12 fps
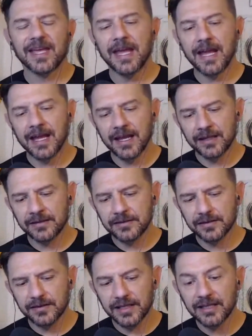
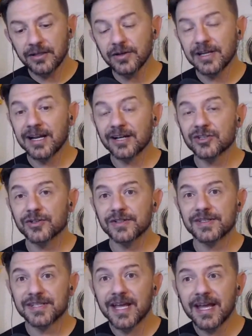And then you can actually
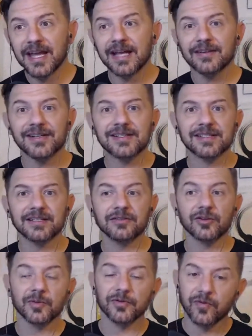say, hey, listen,
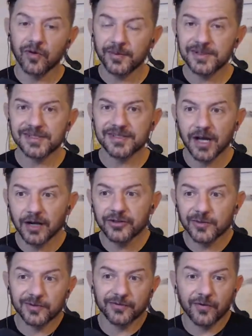your performance is
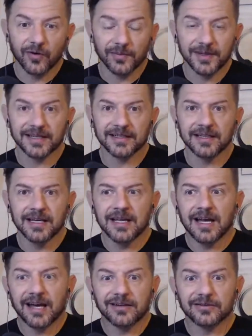underperforming and
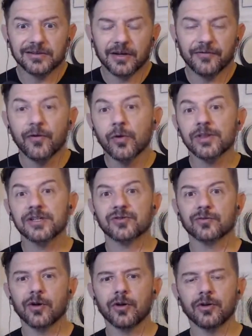I don't, for this
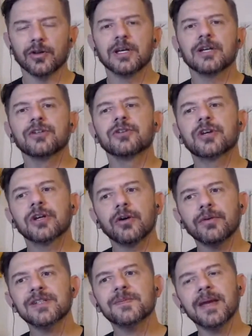role. You can
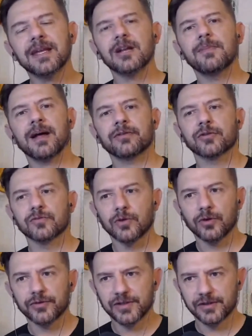always make it about the
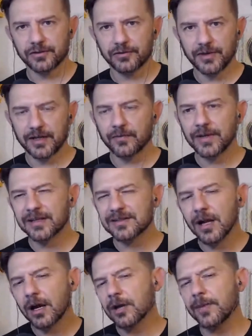role too. And we could
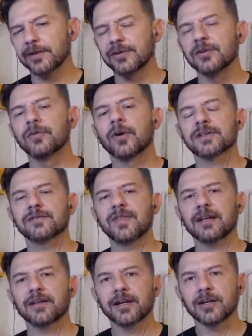talk about nuance of
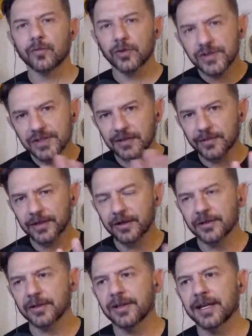that later. We're stumbling
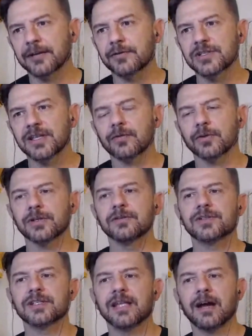on the language that we're
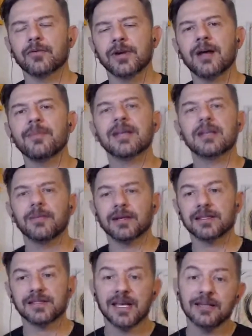using, that we're not making about
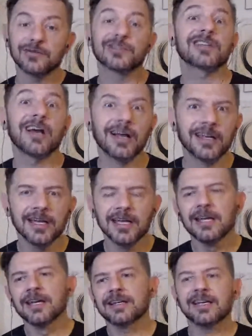this, hey, you suck,
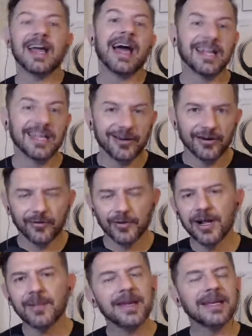get out of here. We're
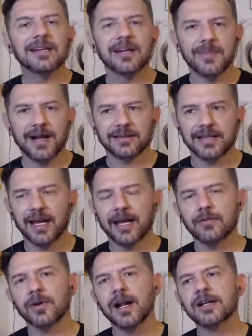not making it about that.
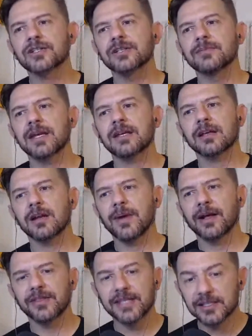We're actually making it
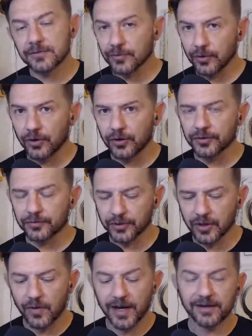about this role
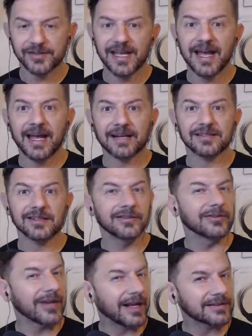requires X and
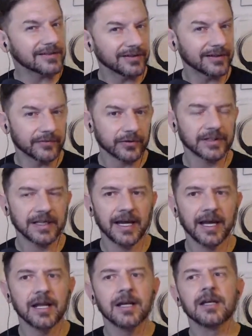you're not delivering
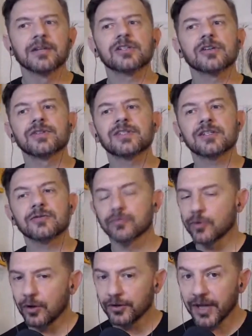that. So is this
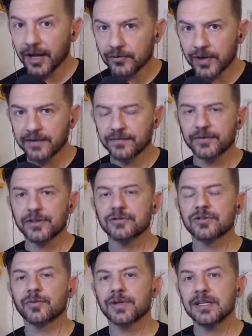role not right for you?
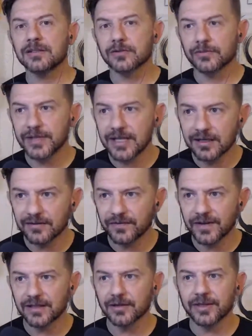Do we need to
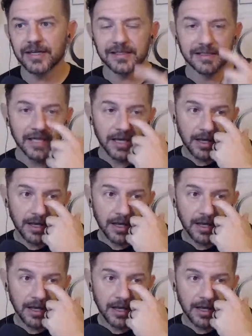reconfigure this?